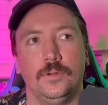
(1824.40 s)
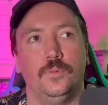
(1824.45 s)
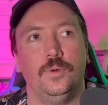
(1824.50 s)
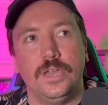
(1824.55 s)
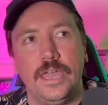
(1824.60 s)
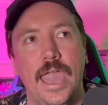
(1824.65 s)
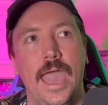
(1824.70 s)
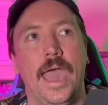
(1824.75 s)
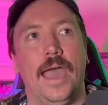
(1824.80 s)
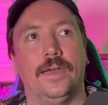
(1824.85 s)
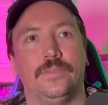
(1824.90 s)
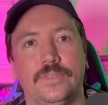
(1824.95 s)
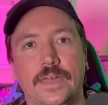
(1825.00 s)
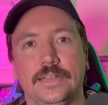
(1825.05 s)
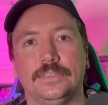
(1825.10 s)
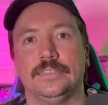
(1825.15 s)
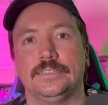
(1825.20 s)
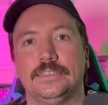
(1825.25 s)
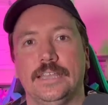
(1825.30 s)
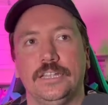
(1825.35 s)
yeah, that's
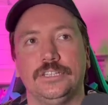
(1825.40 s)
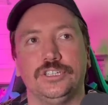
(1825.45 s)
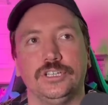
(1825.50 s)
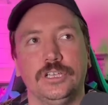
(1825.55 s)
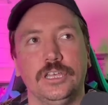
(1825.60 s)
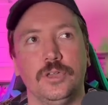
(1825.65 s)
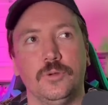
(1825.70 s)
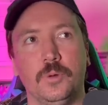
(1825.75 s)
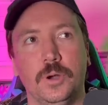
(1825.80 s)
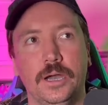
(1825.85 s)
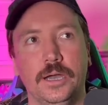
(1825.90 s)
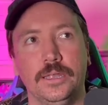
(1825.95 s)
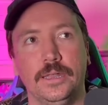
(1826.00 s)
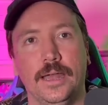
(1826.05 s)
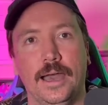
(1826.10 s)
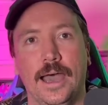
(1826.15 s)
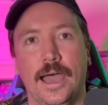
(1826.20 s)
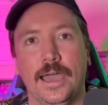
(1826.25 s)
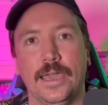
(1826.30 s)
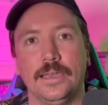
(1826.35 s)
essentially what
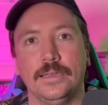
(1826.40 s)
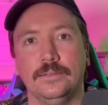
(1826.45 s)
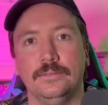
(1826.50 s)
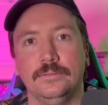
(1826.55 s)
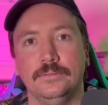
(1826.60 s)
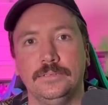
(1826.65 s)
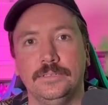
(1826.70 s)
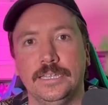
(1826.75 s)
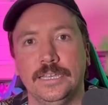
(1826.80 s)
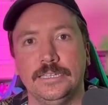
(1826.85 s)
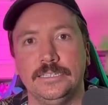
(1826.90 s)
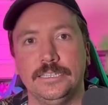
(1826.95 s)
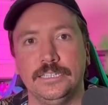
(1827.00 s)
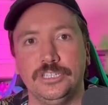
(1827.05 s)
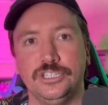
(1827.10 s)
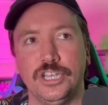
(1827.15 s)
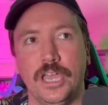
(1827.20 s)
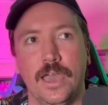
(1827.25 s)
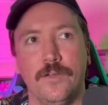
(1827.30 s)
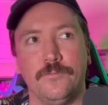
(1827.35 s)
I did to
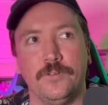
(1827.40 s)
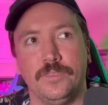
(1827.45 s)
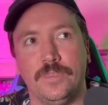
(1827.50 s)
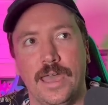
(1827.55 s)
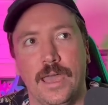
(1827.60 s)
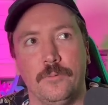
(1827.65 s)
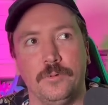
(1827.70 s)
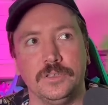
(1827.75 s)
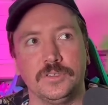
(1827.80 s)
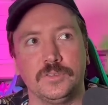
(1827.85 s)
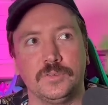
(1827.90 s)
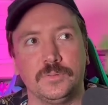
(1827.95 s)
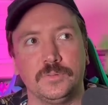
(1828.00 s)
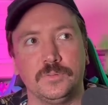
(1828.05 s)
Jeff, and that was